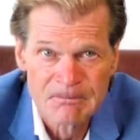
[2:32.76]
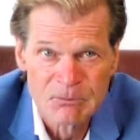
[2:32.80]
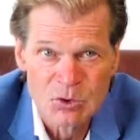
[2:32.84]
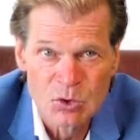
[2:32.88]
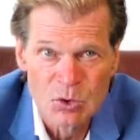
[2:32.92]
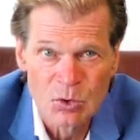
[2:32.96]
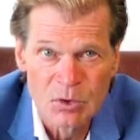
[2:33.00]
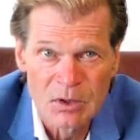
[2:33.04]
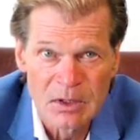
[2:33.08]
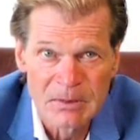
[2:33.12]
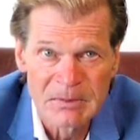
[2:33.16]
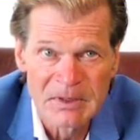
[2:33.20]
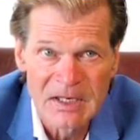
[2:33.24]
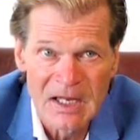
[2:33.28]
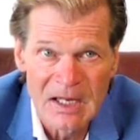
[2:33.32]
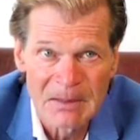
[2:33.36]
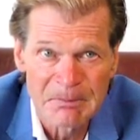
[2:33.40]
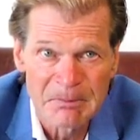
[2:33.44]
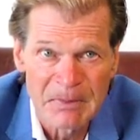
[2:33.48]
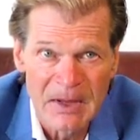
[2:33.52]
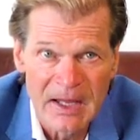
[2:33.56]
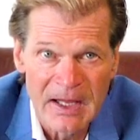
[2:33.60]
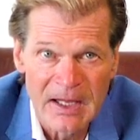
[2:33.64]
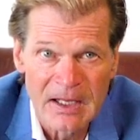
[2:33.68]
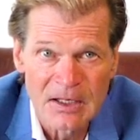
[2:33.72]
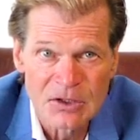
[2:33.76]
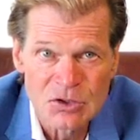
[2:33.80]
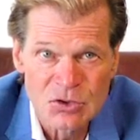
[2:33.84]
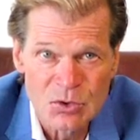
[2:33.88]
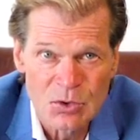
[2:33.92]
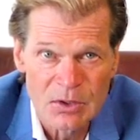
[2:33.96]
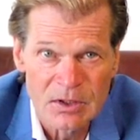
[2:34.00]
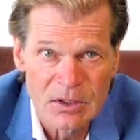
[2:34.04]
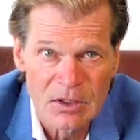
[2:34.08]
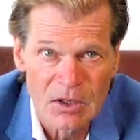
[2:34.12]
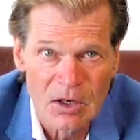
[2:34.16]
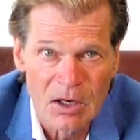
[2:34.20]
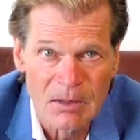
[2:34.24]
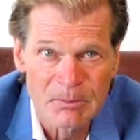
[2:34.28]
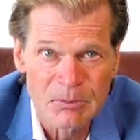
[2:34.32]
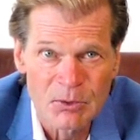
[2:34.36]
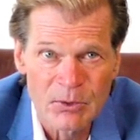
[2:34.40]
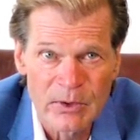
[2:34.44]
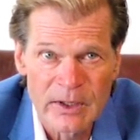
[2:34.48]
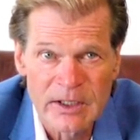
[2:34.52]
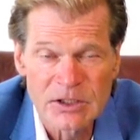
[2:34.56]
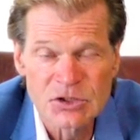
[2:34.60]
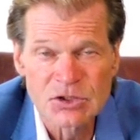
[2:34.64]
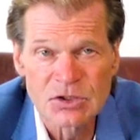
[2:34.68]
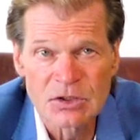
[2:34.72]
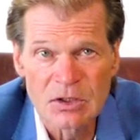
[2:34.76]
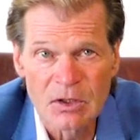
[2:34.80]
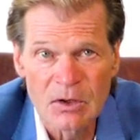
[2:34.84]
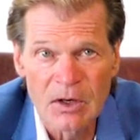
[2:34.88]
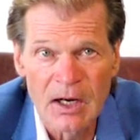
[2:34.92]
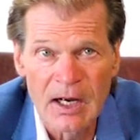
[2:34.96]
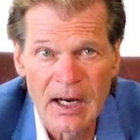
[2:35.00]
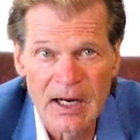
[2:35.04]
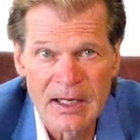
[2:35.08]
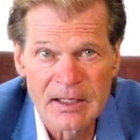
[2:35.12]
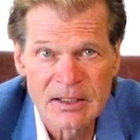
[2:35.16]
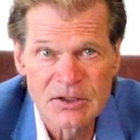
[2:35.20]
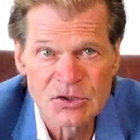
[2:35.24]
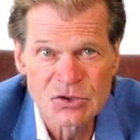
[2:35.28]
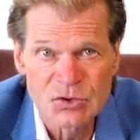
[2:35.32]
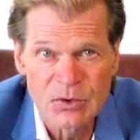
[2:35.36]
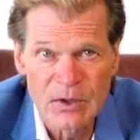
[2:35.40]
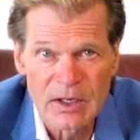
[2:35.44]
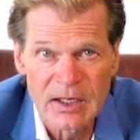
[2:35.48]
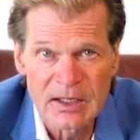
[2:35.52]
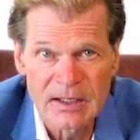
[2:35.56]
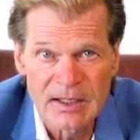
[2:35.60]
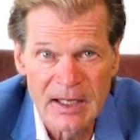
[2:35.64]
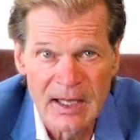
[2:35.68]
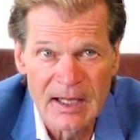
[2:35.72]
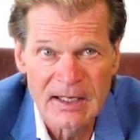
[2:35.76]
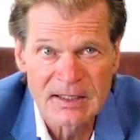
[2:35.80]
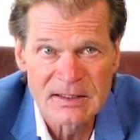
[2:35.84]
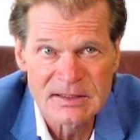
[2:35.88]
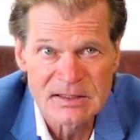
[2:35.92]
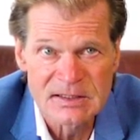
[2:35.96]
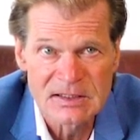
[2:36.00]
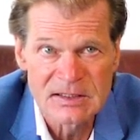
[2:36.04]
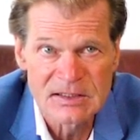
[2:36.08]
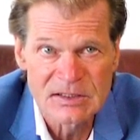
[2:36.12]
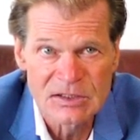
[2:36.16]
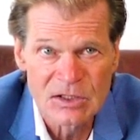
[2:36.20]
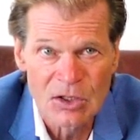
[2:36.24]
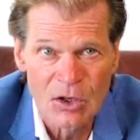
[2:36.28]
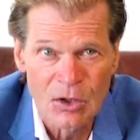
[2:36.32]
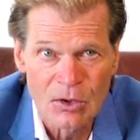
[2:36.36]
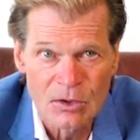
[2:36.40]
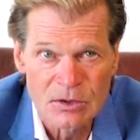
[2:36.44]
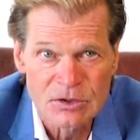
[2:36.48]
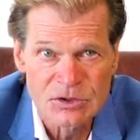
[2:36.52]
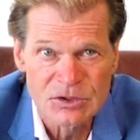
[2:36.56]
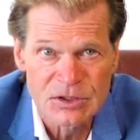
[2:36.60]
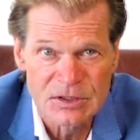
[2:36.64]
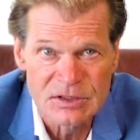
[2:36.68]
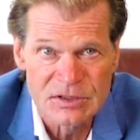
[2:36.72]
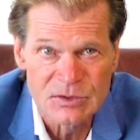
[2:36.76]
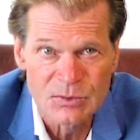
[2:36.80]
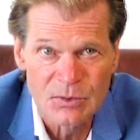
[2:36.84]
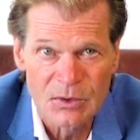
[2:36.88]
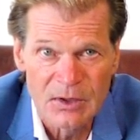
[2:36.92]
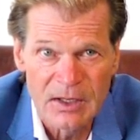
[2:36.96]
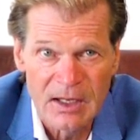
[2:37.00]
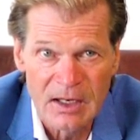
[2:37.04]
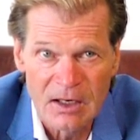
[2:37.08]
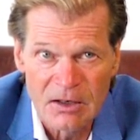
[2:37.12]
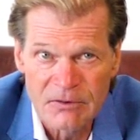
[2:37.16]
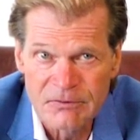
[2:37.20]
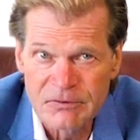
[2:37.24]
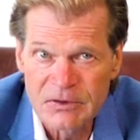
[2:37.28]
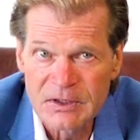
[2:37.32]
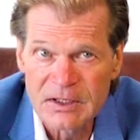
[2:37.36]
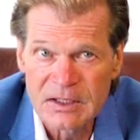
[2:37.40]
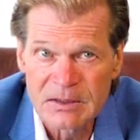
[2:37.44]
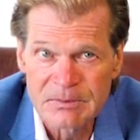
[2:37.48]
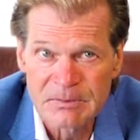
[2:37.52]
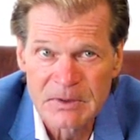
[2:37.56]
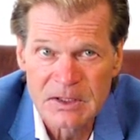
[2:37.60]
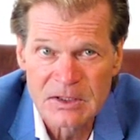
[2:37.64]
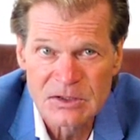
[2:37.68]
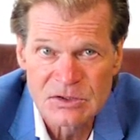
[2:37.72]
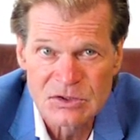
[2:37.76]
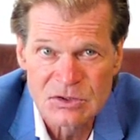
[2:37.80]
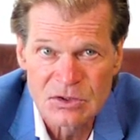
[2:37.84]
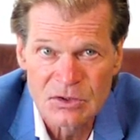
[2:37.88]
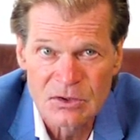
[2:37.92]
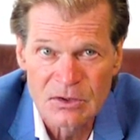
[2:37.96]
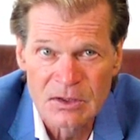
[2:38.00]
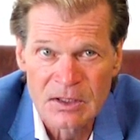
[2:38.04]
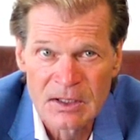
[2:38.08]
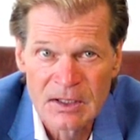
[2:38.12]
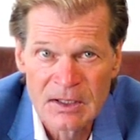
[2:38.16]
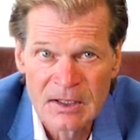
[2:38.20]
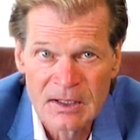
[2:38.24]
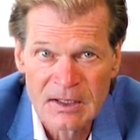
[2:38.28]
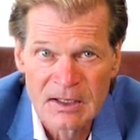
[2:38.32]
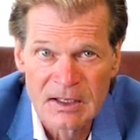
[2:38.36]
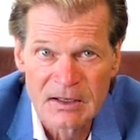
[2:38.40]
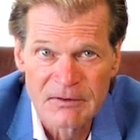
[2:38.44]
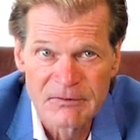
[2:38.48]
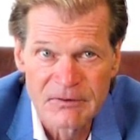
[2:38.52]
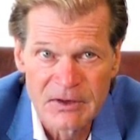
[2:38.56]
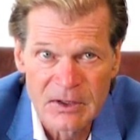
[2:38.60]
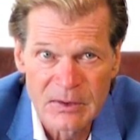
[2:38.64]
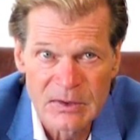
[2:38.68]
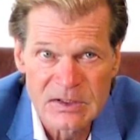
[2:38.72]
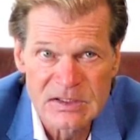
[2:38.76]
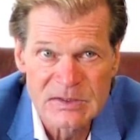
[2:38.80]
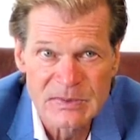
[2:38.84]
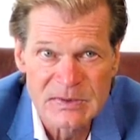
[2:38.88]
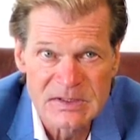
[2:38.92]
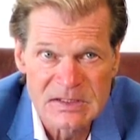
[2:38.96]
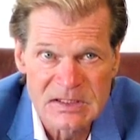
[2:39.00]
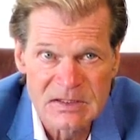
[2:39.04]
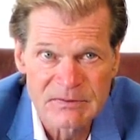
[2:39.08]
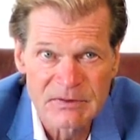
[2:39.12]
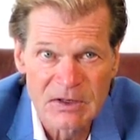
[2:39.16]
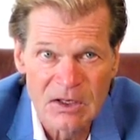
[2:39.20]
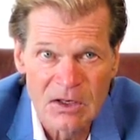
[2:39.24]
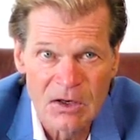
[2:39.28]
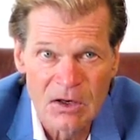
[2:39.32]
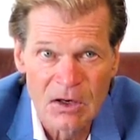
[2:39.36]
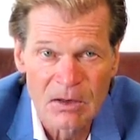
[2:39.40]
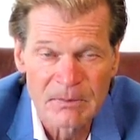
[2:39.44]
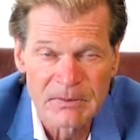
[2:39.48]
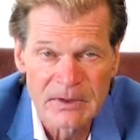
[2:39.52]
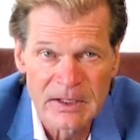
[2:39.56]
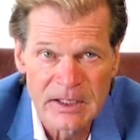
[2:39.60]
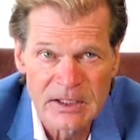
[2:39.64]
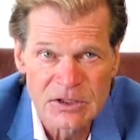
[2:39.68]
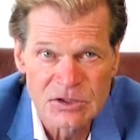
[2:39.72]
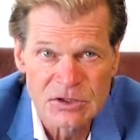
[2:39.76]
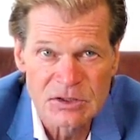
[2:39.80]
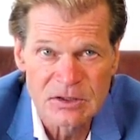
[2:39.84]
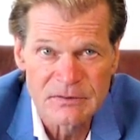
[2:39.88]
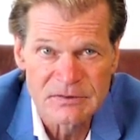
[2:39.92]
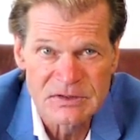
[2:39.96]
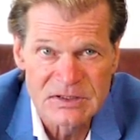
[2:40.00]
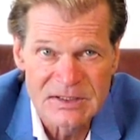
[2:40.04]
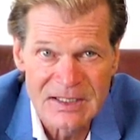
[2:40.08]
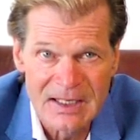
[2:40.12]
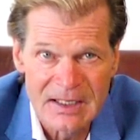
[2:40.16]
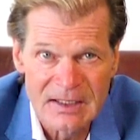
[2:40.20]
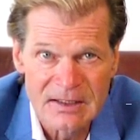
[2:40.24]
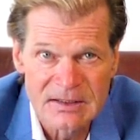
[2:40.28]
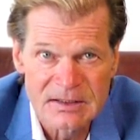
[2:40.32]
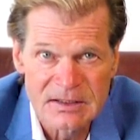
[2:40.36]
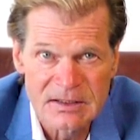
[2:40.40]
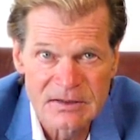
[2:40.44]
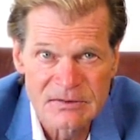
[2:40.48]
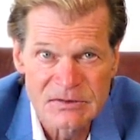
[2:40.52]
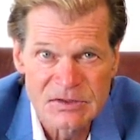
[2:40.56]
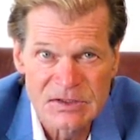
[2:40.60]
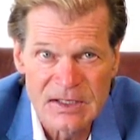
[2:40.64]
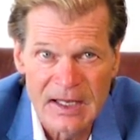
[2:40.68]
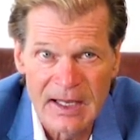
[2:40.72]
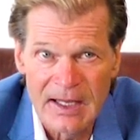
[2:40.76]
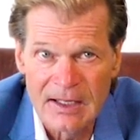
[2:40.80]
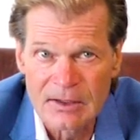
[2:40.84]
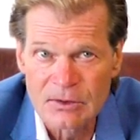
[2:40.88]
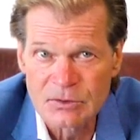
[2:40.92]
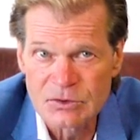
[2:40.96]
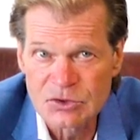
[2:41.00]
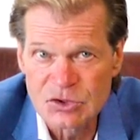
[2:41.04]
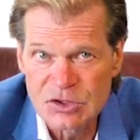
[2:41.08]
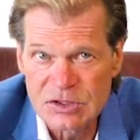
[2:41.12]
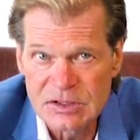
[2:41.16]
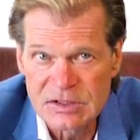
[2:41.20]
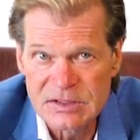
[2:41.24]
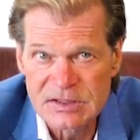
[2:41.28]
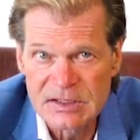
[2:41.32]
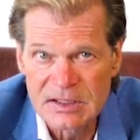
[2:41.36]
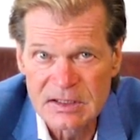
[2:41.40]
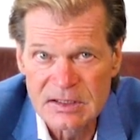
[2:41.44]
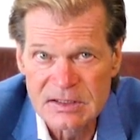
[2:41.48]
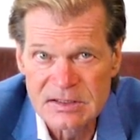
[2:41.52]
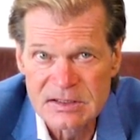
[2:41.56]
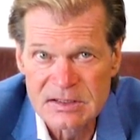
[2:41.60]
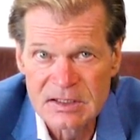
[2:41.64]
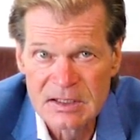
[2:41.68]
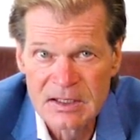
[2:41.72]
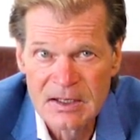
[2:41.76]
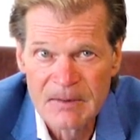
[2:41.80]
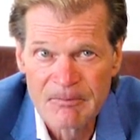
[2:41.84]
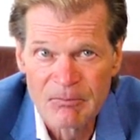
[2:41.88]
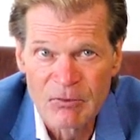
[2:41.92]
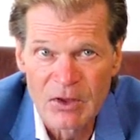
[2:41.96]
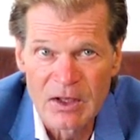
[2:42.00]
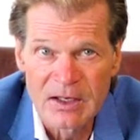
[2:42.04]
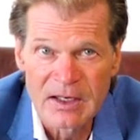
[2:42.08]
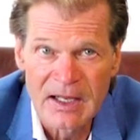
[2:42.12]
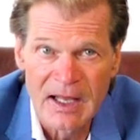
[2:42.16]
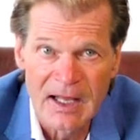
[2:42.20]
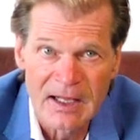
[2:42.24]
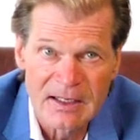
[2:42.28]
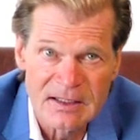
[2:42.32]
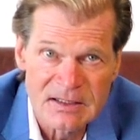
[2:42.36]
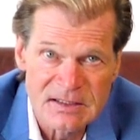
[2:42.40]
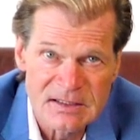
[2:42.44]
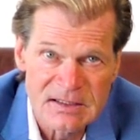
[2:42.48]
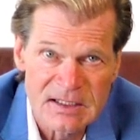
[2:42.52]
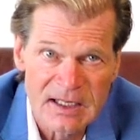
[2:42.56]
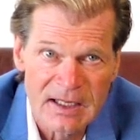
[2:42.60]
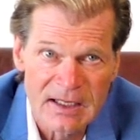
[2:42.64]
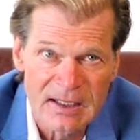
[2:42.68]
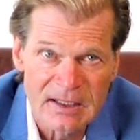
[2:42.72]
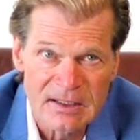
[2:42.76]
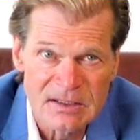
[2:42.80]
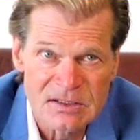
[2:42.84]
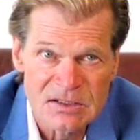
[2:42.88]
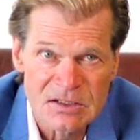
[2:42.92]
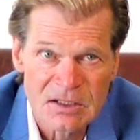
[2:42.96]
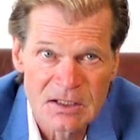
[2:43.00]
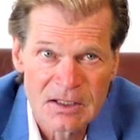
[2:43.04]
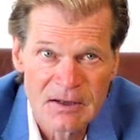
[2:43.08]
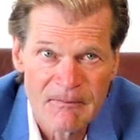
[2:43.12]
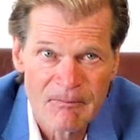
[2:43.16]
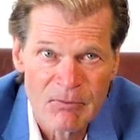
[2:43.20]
To eliminate pain during the operation, our highly trained anesthesiologists will carefully administer a very specific combination of sedatives, analgesics, and anesthetics,